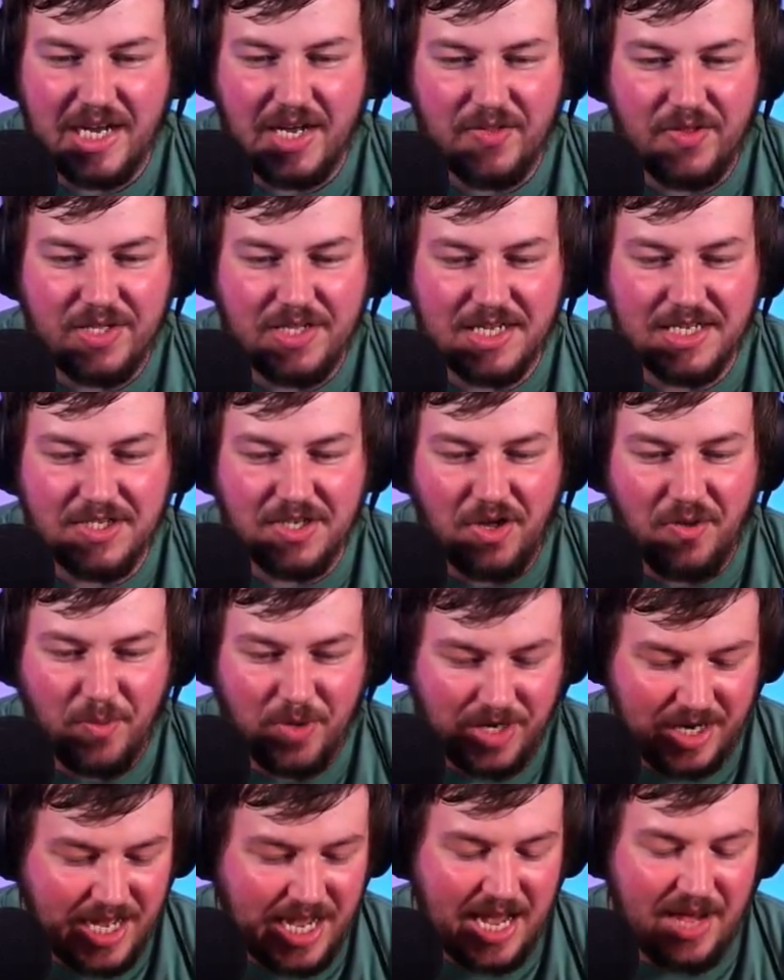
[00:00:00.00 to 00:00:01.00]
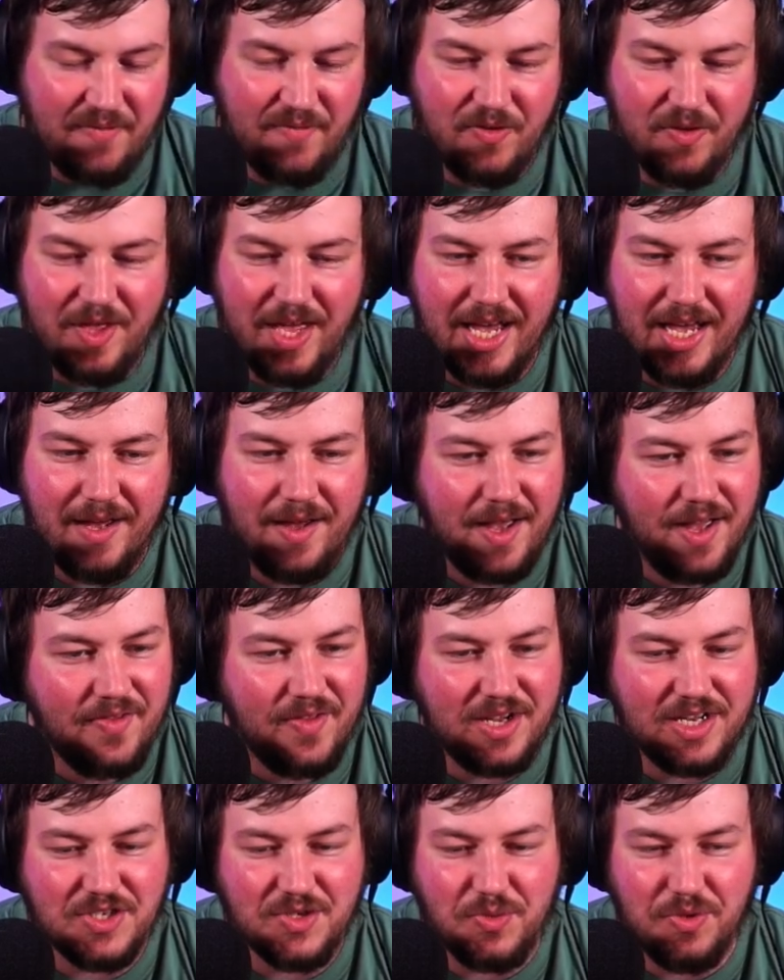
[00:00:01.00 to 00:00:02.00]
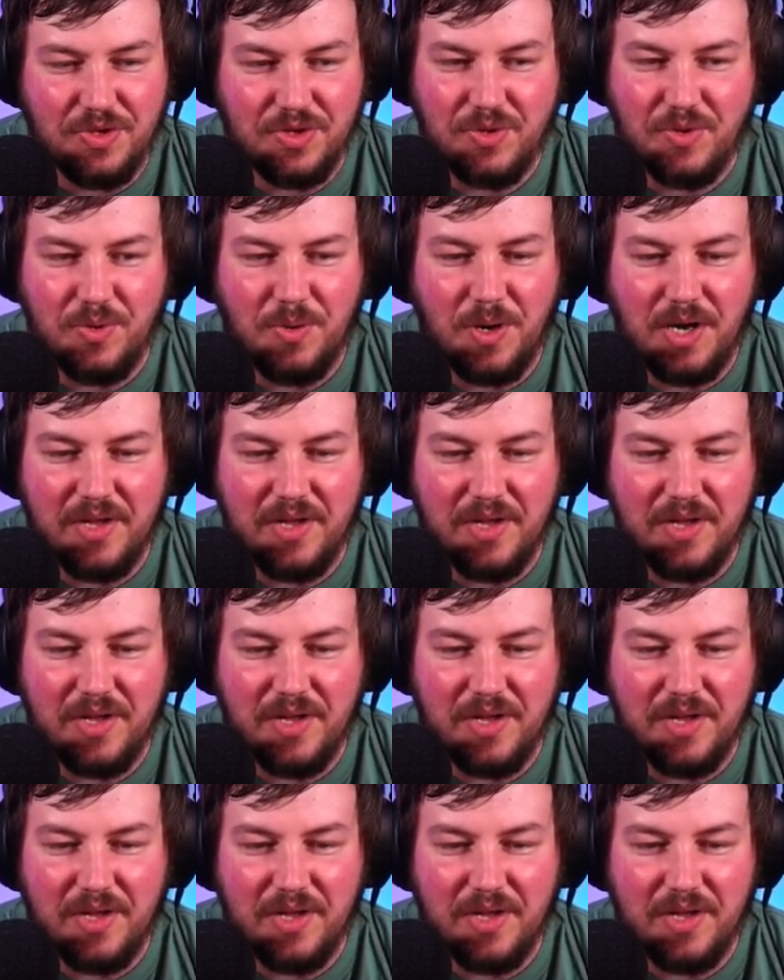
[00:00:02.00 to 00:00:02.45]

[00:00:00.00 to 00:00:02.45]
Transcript: think that's all we're gonna have for that. I think it's really cool. I